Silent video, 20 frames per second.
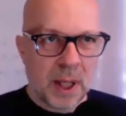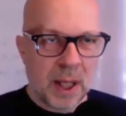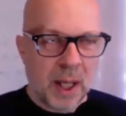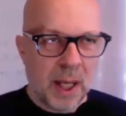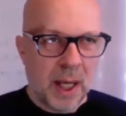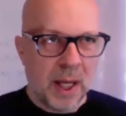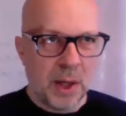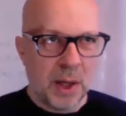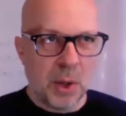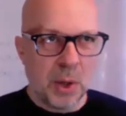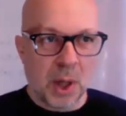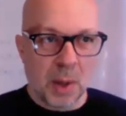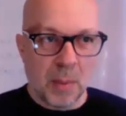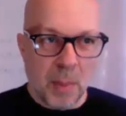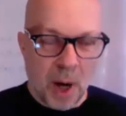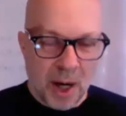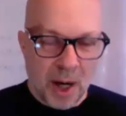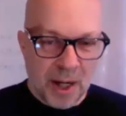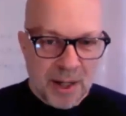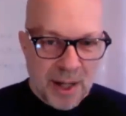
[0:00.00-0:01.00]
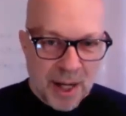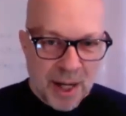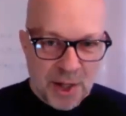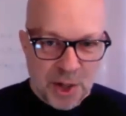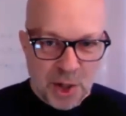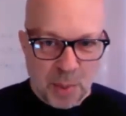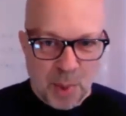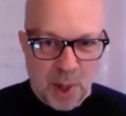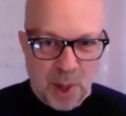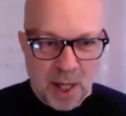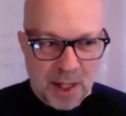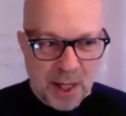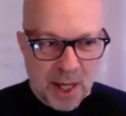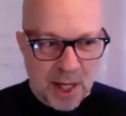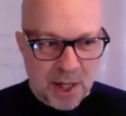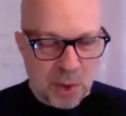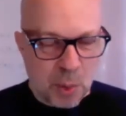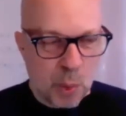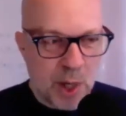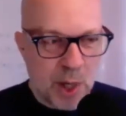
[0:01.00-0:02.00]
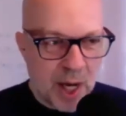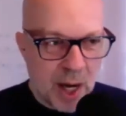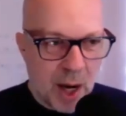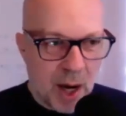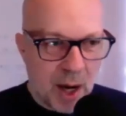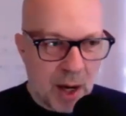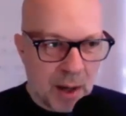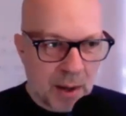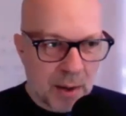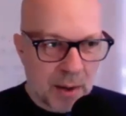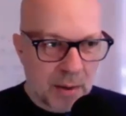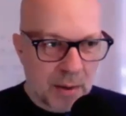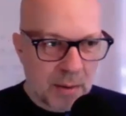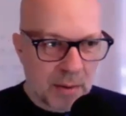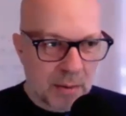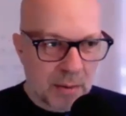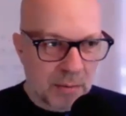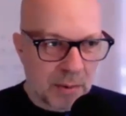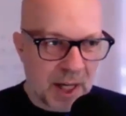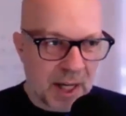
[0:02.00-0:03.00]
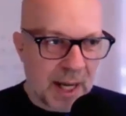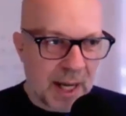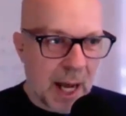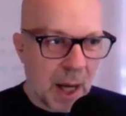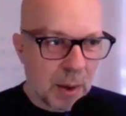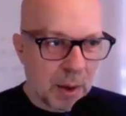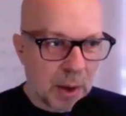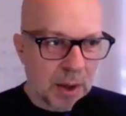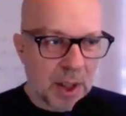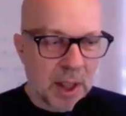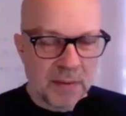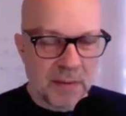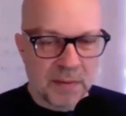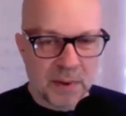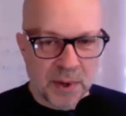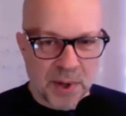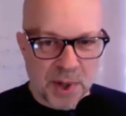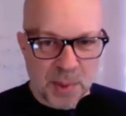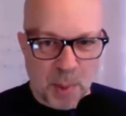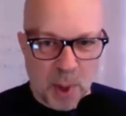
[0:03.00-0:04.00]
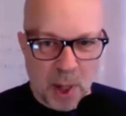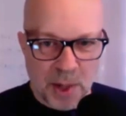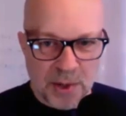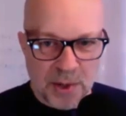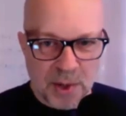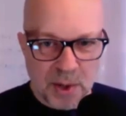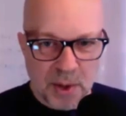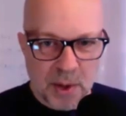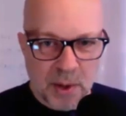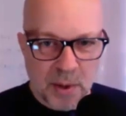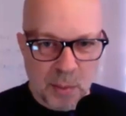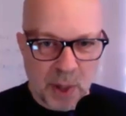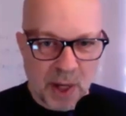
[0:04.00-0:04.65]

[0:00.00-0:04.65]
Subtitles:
And you can monetize your podcast. We are right now looking for a sponsor.